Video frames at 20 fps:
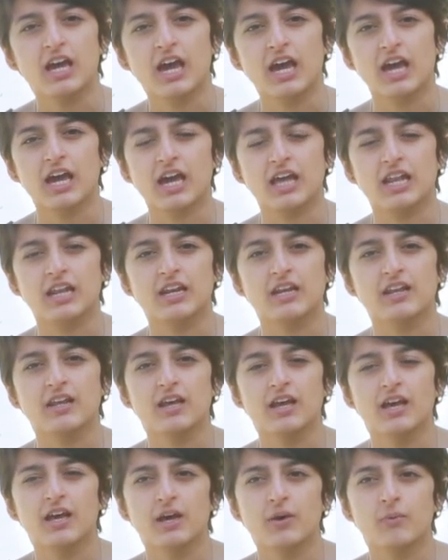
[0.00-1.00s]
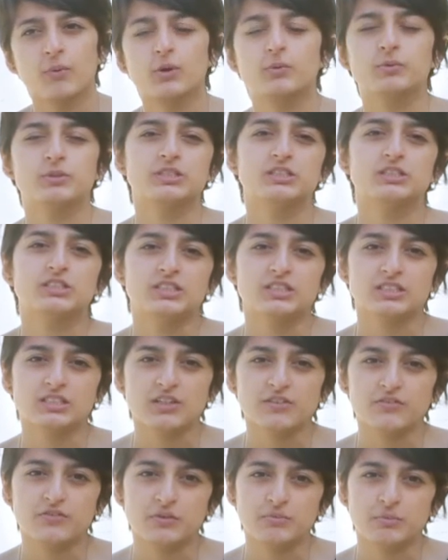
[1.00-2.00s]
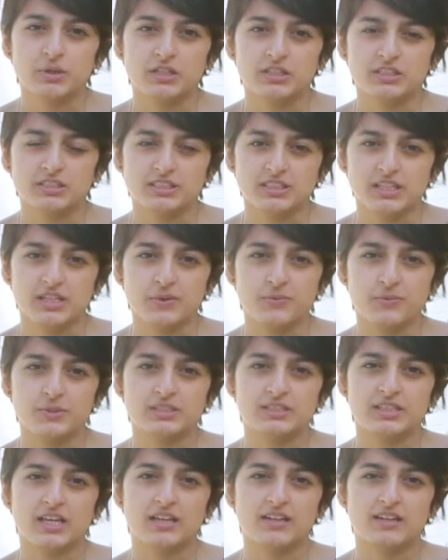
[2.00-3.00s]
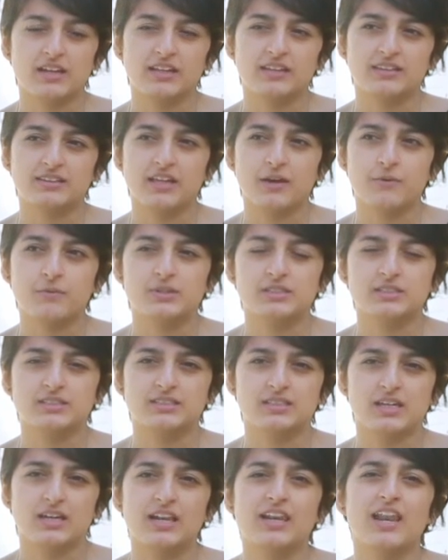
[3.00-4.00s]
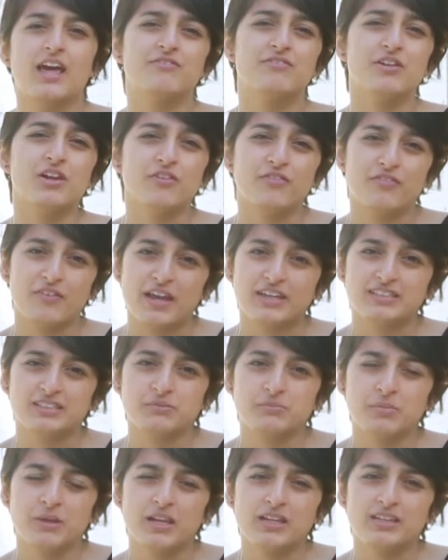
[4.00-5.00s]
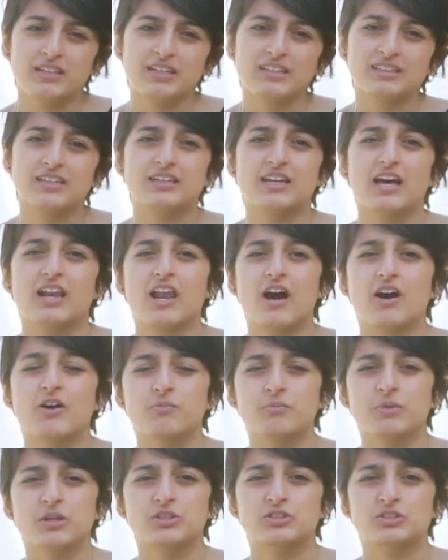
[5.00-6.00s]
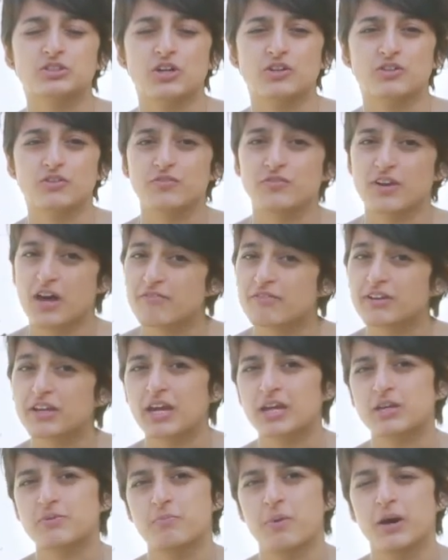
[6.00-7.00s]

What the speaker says: And what was interesting for me to see was that there was a level of flexibility that allowed me to sort of navigate